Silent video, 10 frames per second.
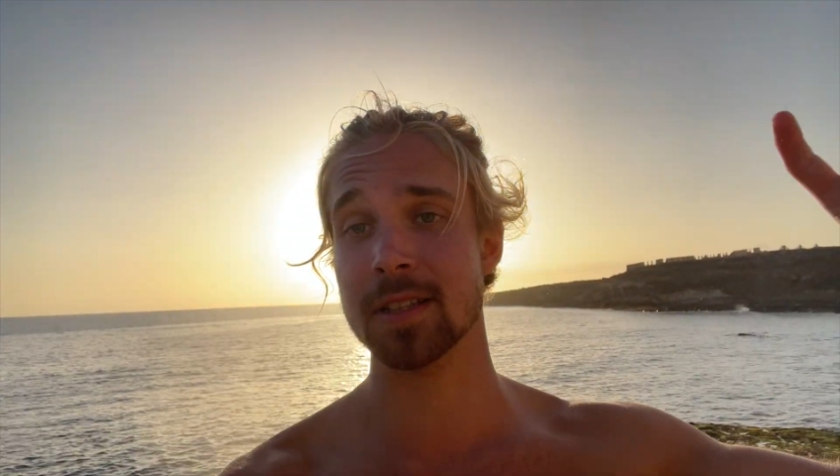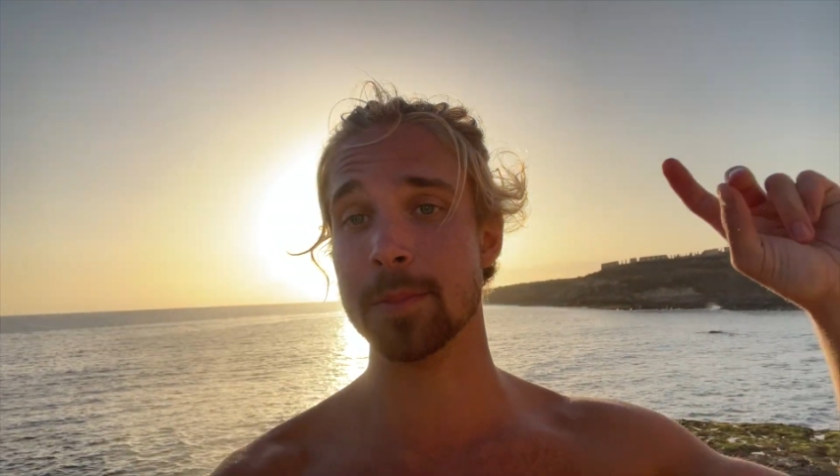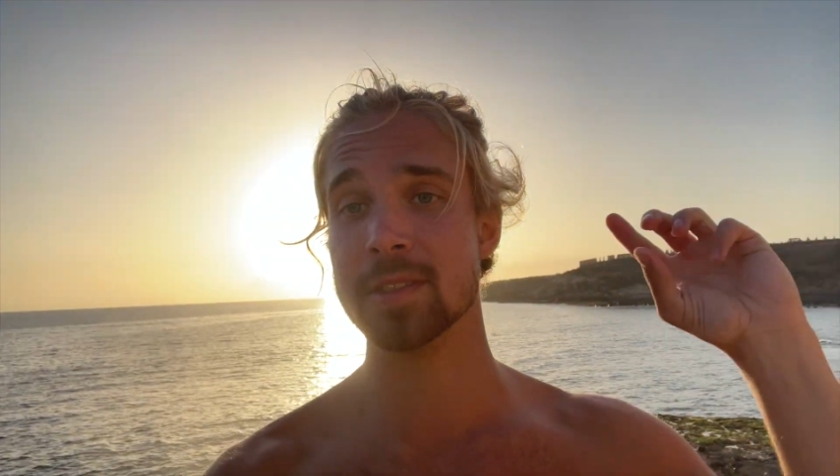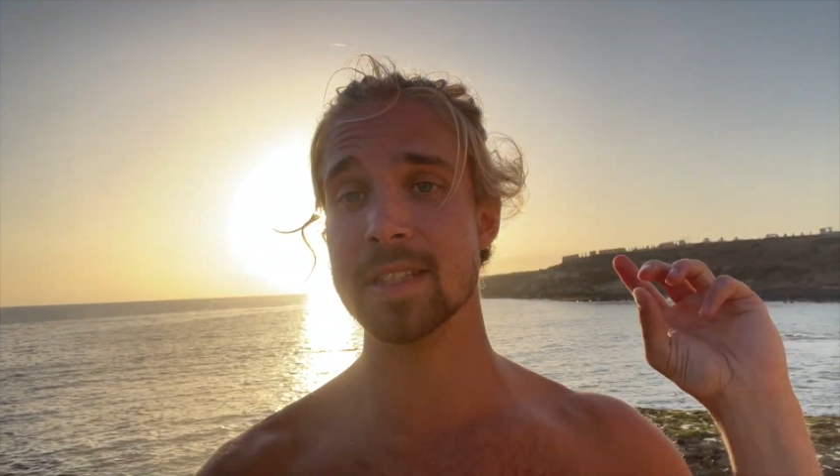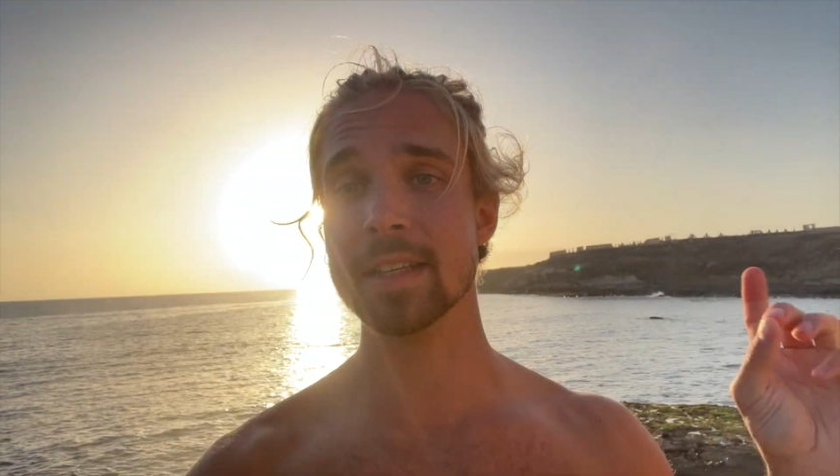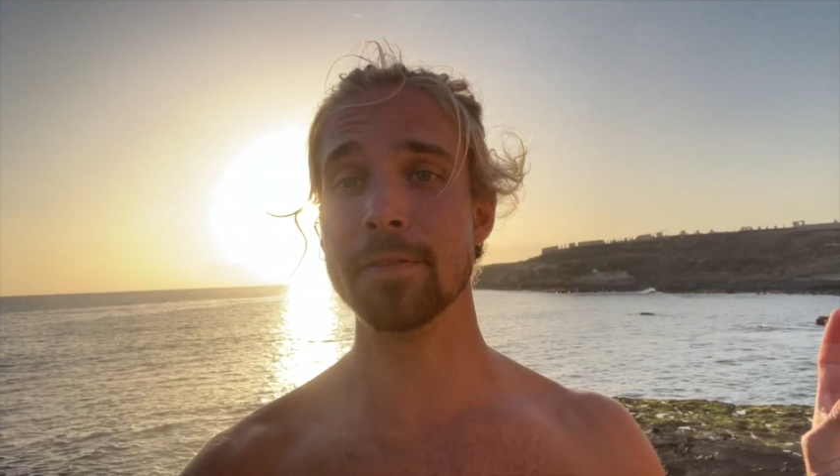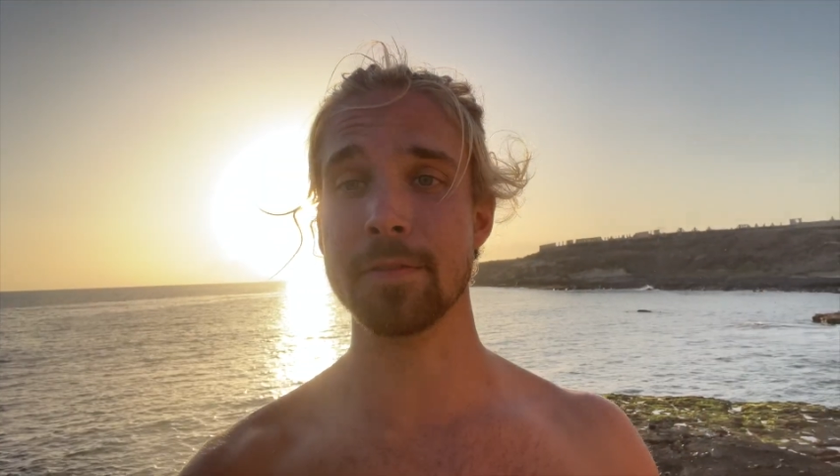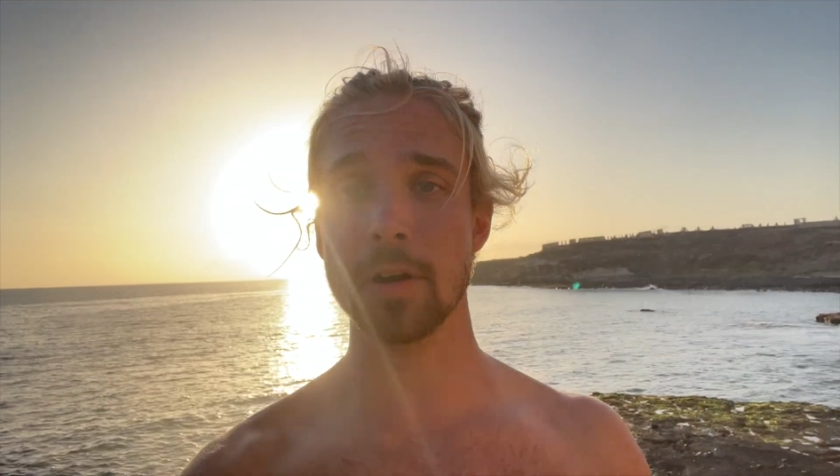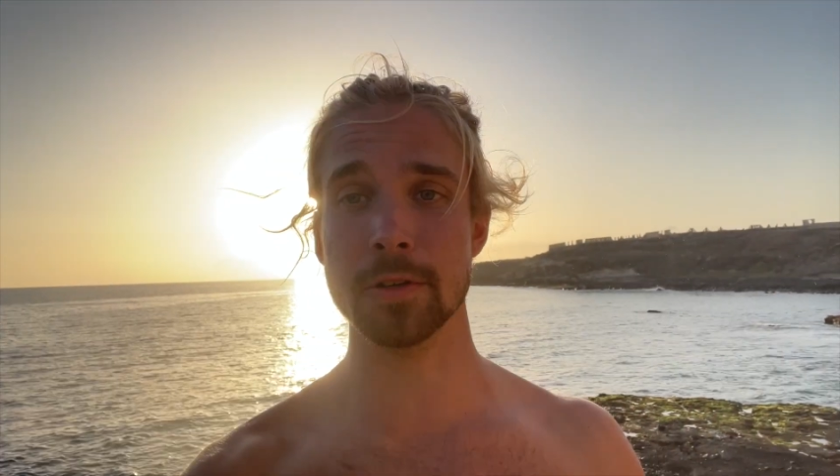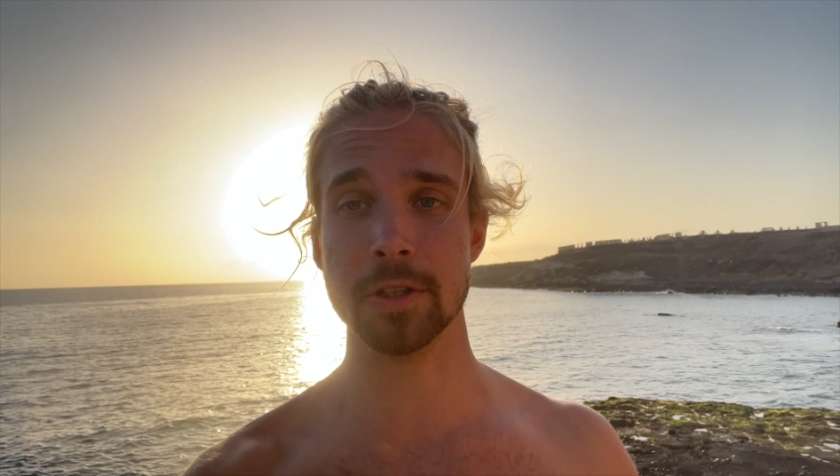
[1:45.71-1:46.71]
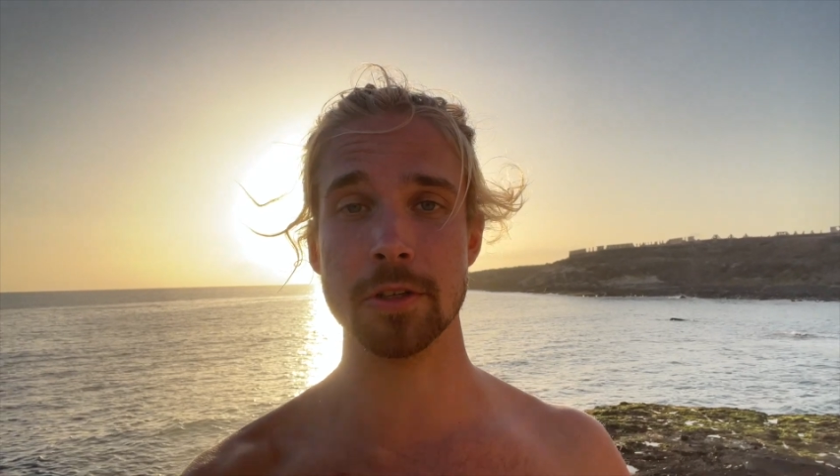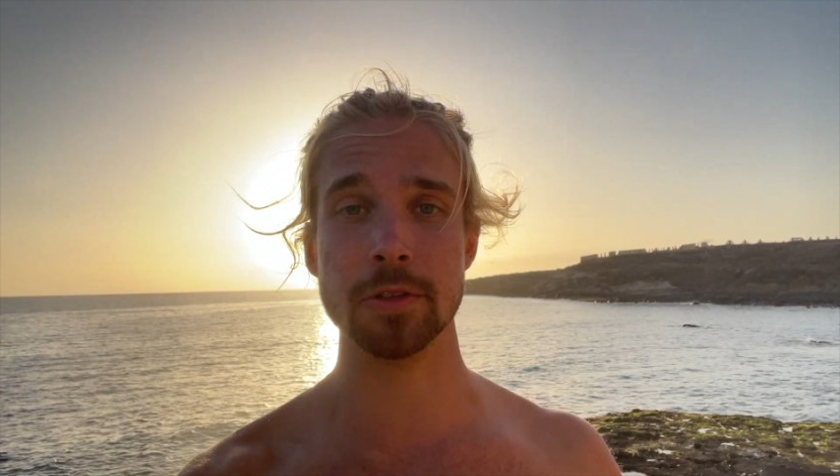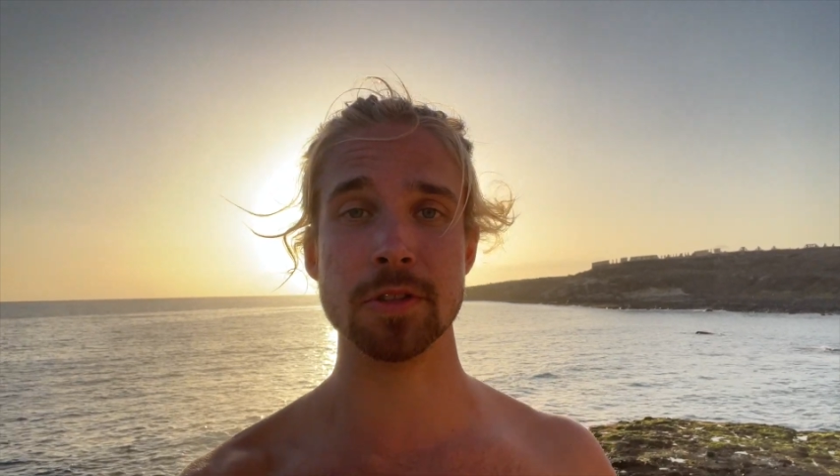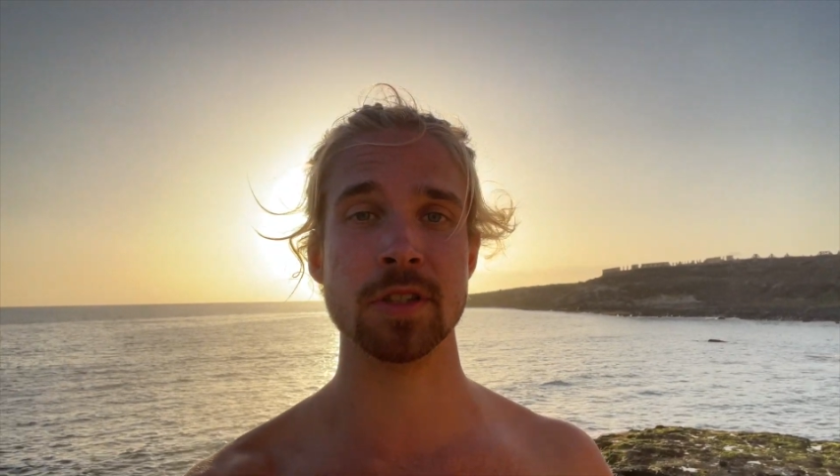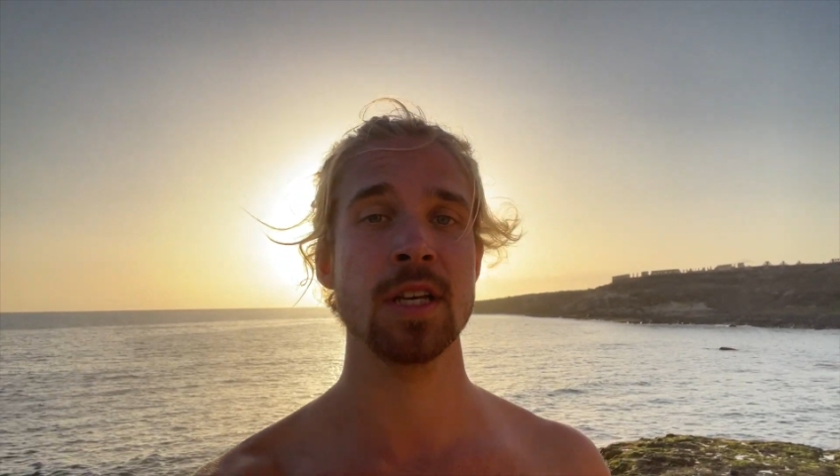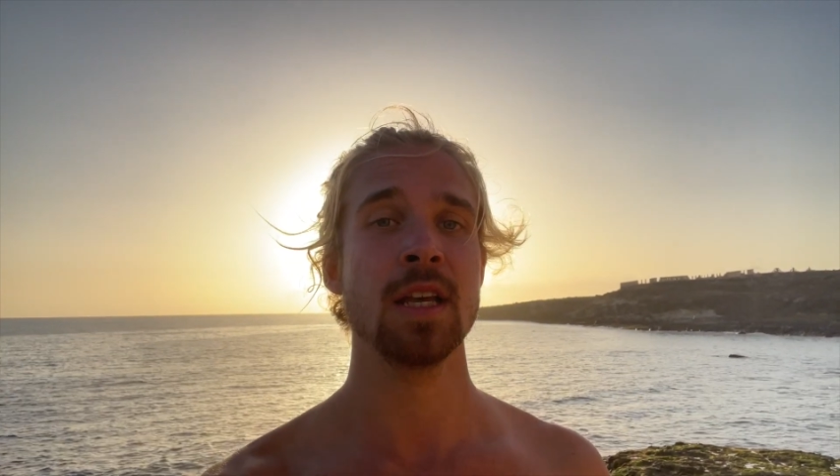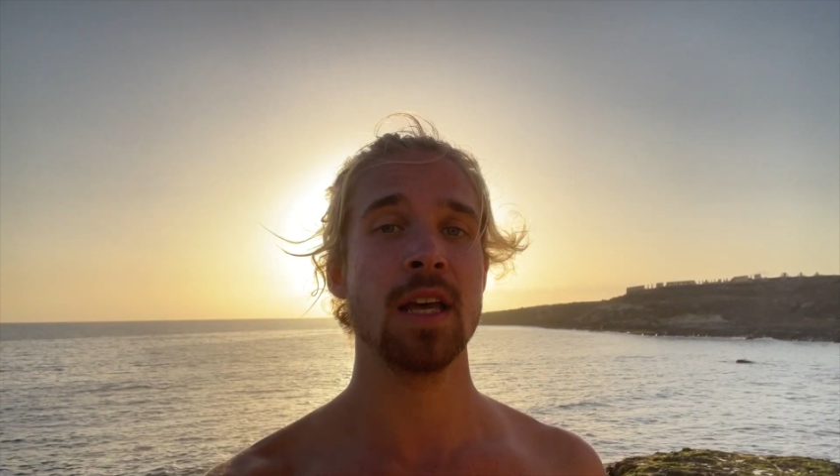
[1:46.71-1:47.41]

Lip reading: some sick photos,